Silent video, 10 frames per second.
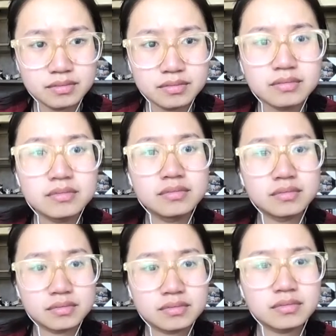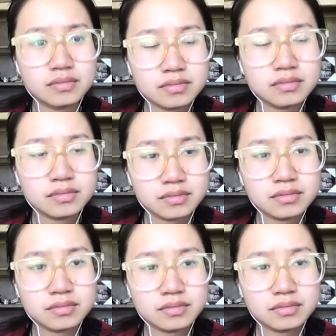
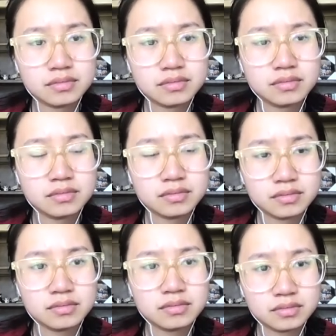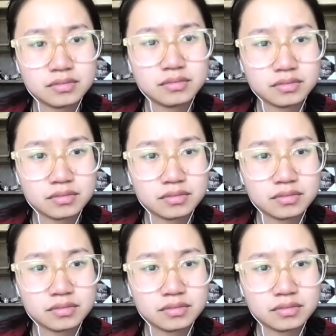This person isn't speaking.